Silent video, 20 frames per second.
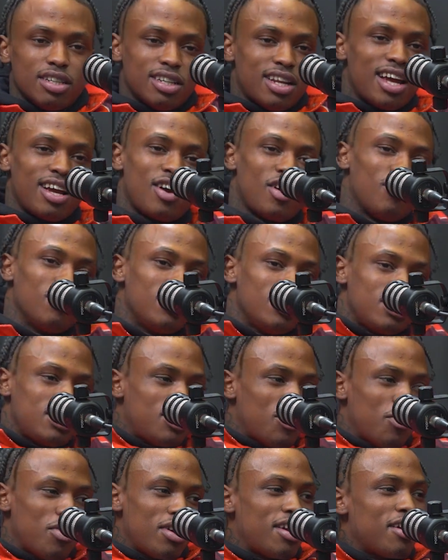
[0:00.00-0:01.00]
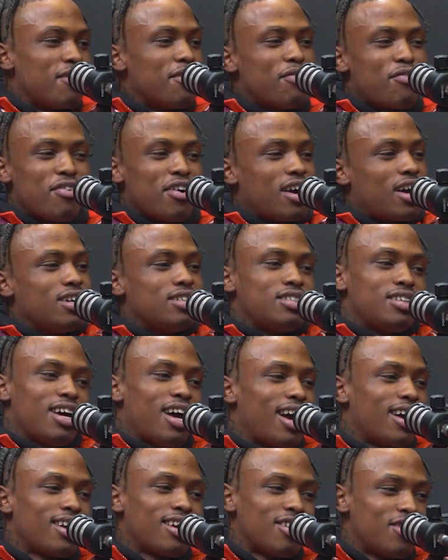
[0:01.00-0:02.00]
they gonna listen to whatever the fuck I say.
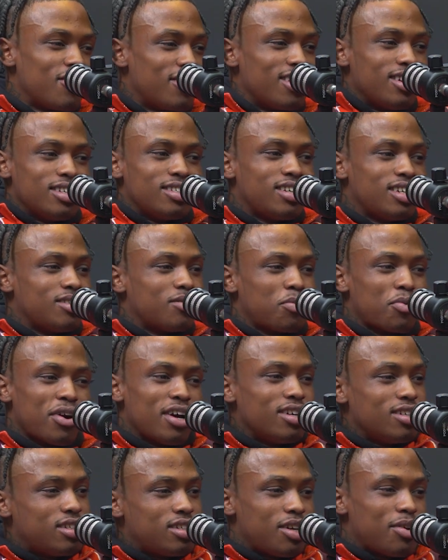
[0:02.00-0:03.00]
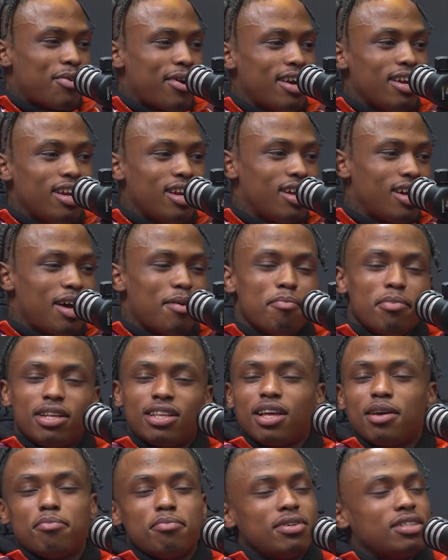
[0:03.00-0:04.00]
I get on there and say some crazy shit right now, I bet
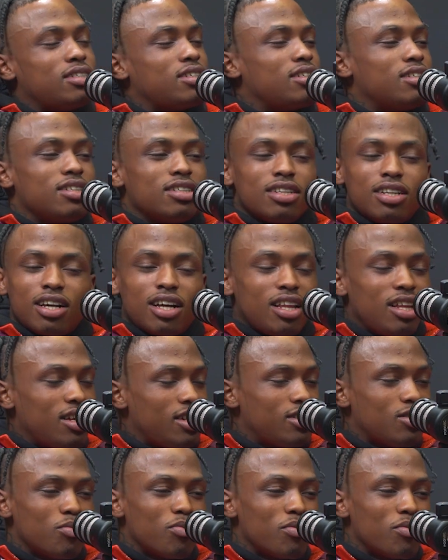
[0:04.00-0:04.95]
that bitch clicks